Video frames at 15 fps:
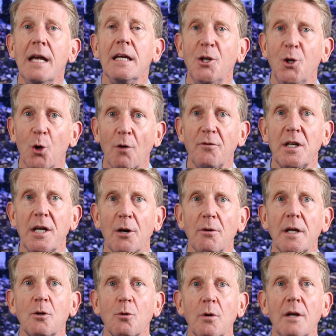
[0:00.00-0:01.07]
year-over-year
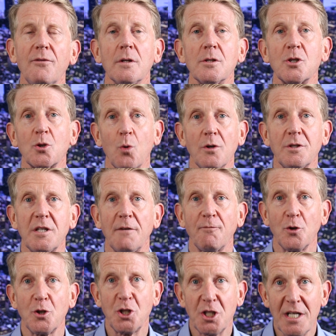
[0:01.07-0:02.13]
increase in sourcing
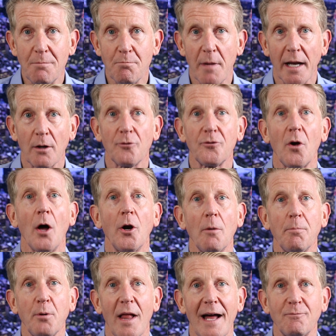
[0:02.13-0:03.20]
for sheet metals on our
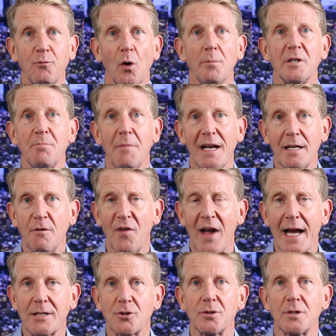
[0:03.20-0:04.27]
platform as
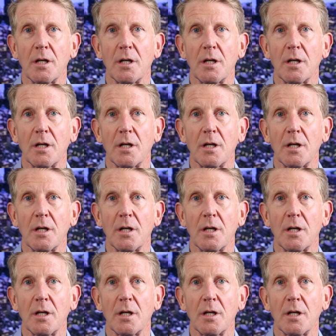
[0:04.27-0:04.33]
manufacturers,